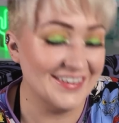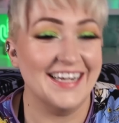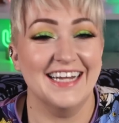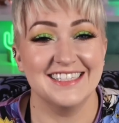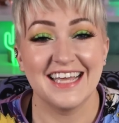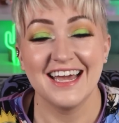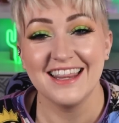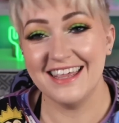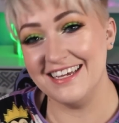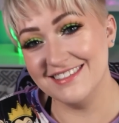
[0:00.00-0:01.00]
All right, guys.
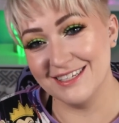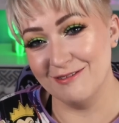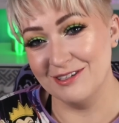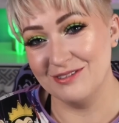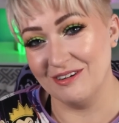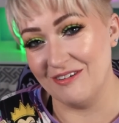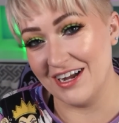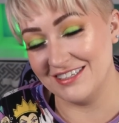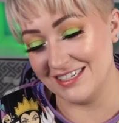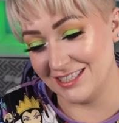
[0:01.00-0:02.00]
Thank you so much for
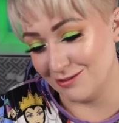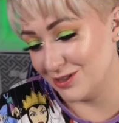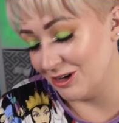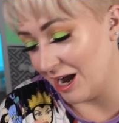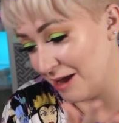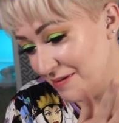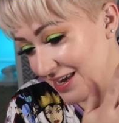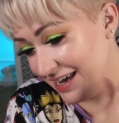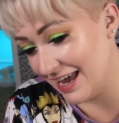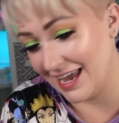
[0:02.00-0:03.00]
watching,
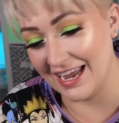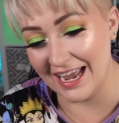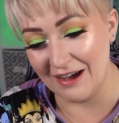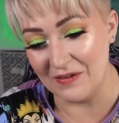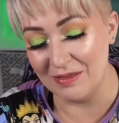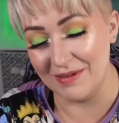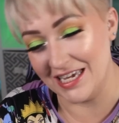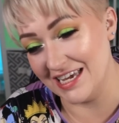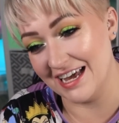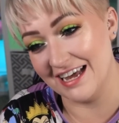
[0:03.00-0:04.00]
subscribing, hanging out with
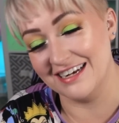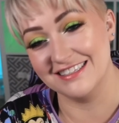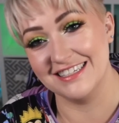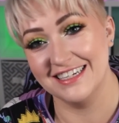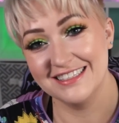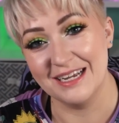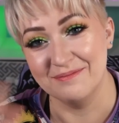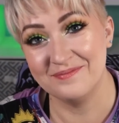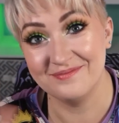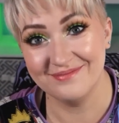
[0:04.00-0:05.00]
me, and I'll see you next
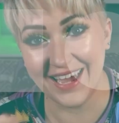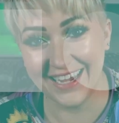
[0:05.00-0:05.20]
time.